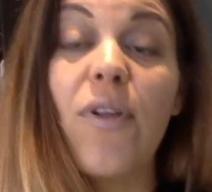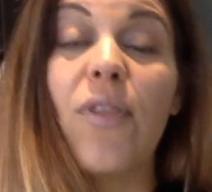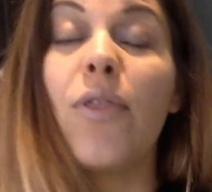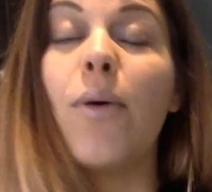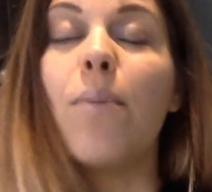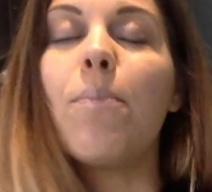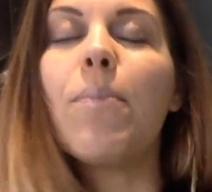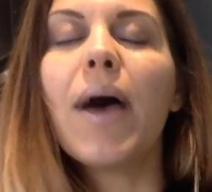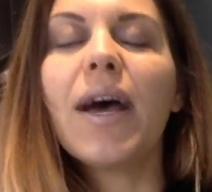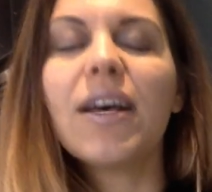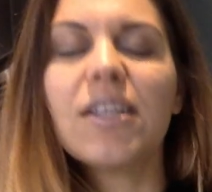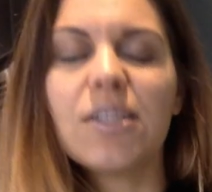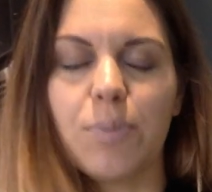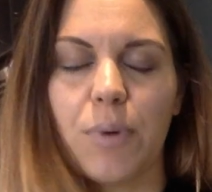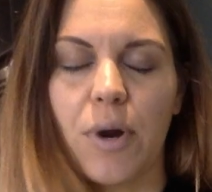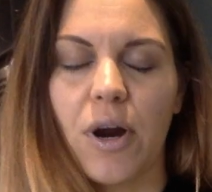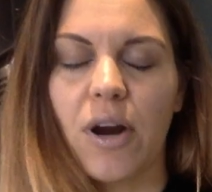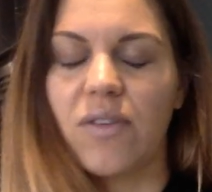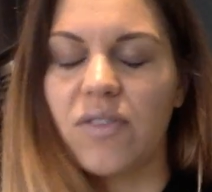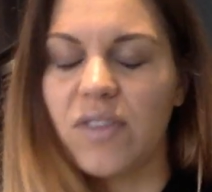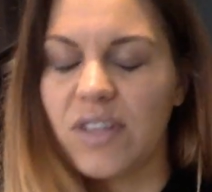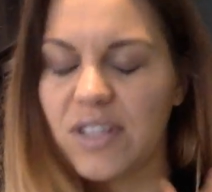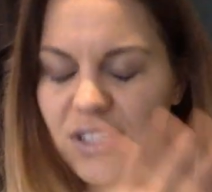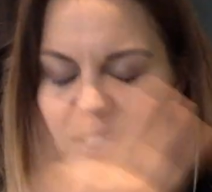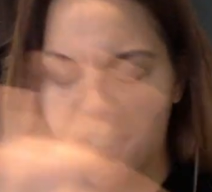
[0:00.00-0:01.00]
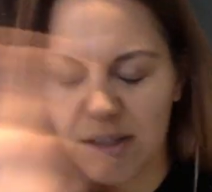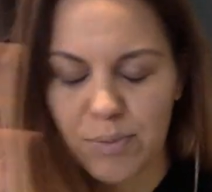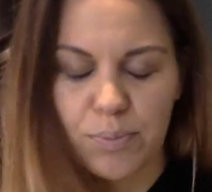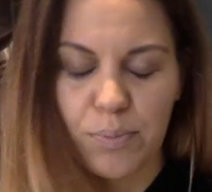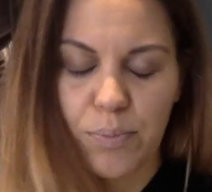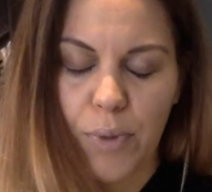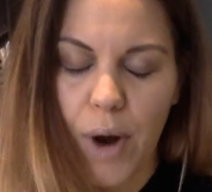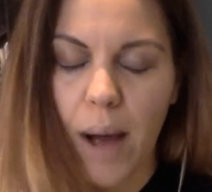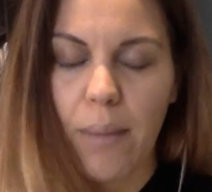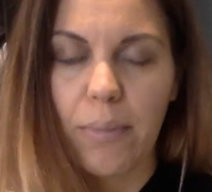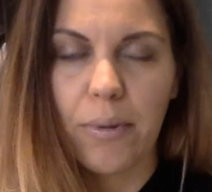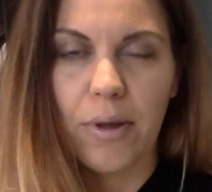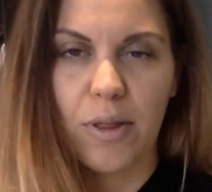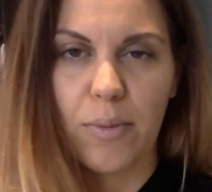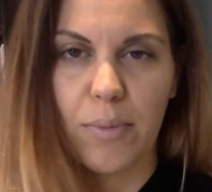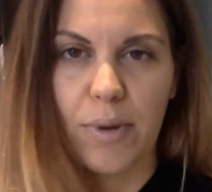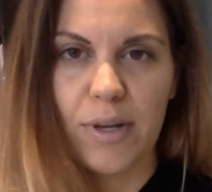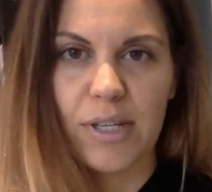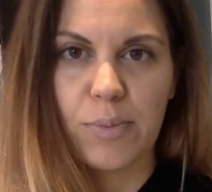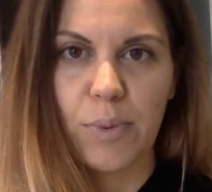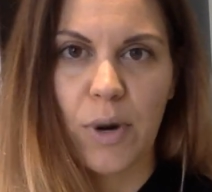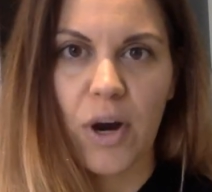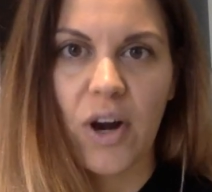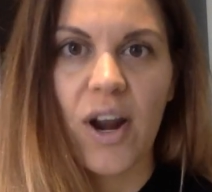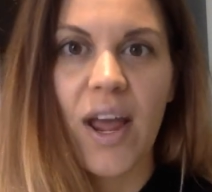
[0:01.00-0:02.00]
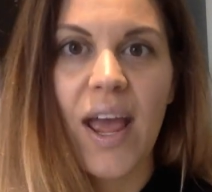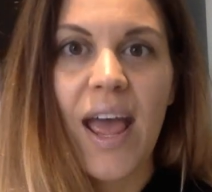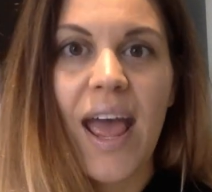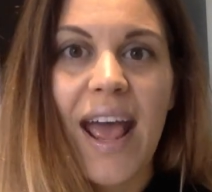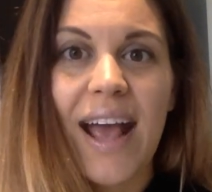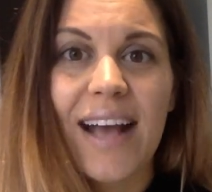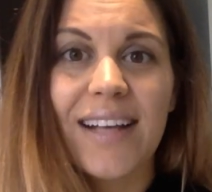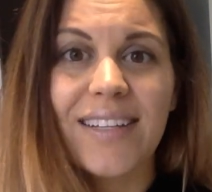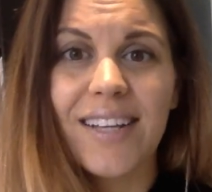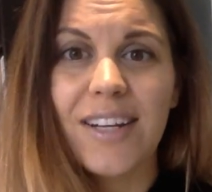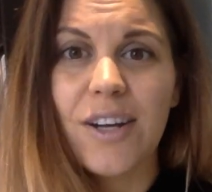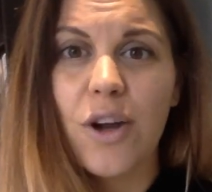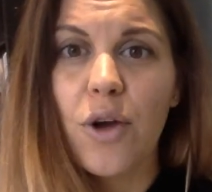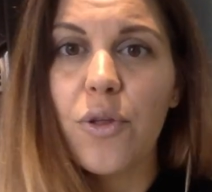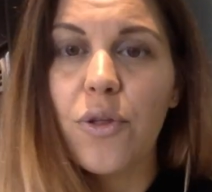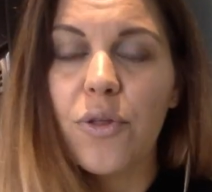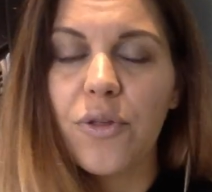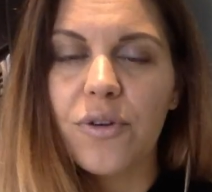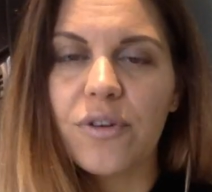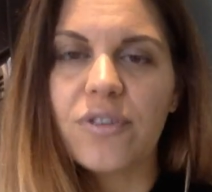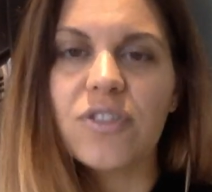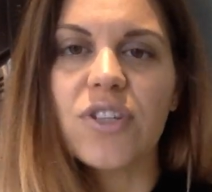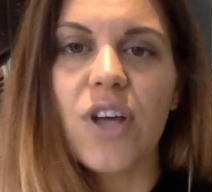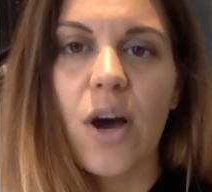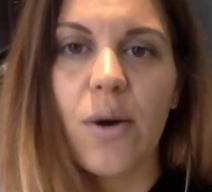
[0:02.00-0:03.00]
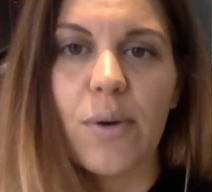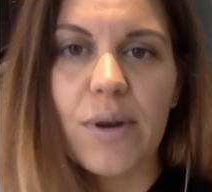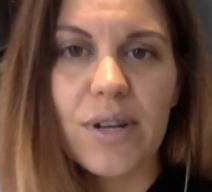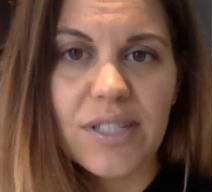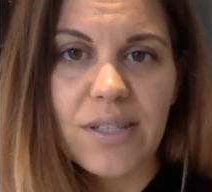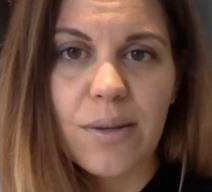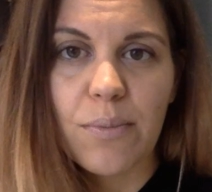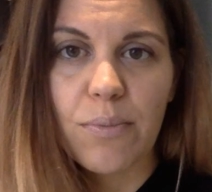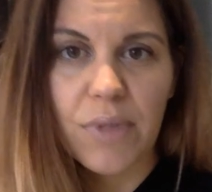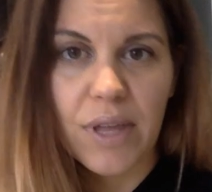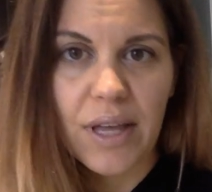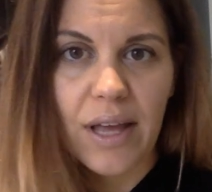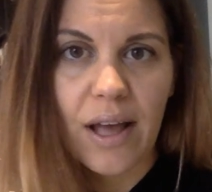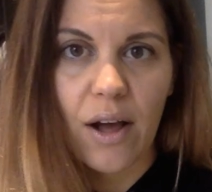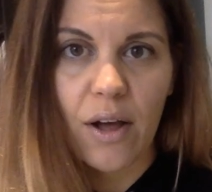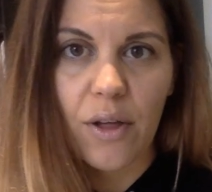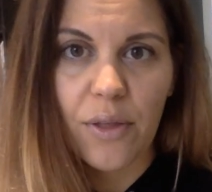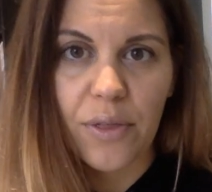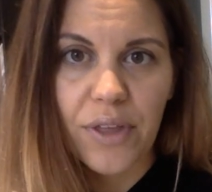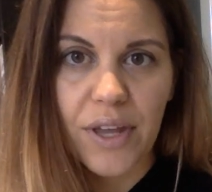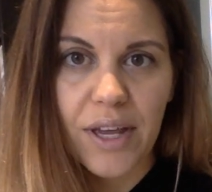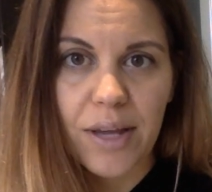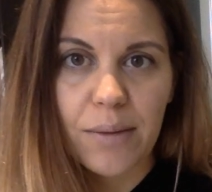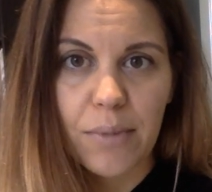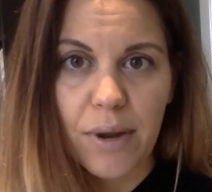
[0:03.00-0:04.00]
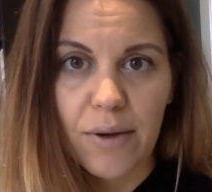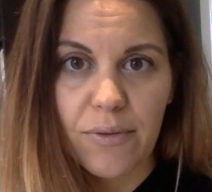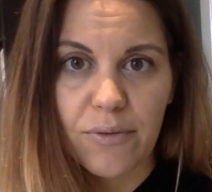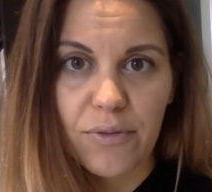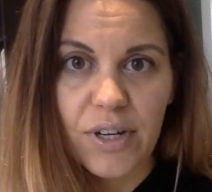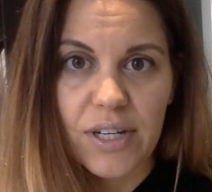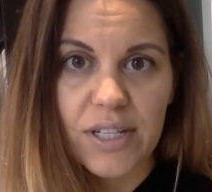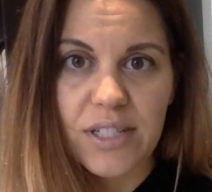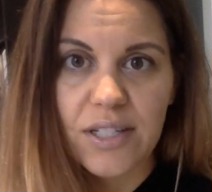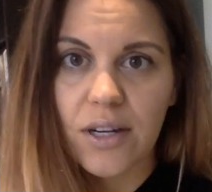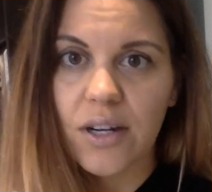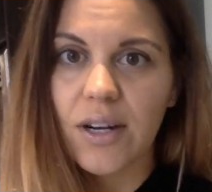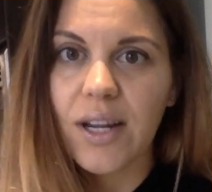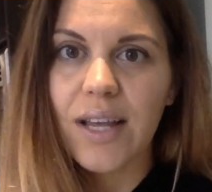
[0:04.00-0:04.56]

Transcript: And the best part, this is probably the best part, is I know that there's always something healthy in my freezer.